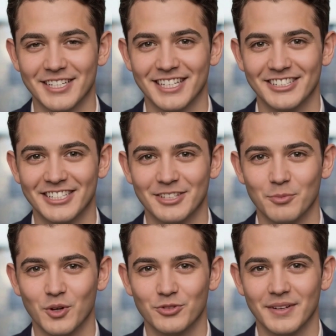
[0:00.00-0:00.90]
that exceed
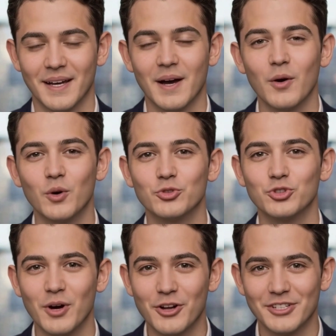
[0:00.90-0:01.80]
both
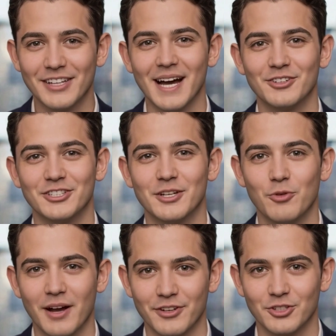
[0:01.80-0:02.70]
$200,000 in
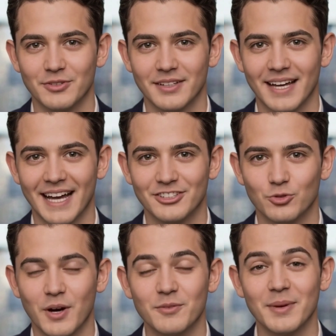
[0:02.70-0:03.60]
revenue in the last
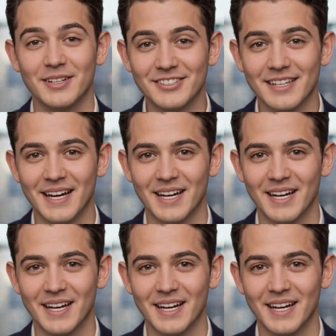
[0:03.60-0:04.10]
12 months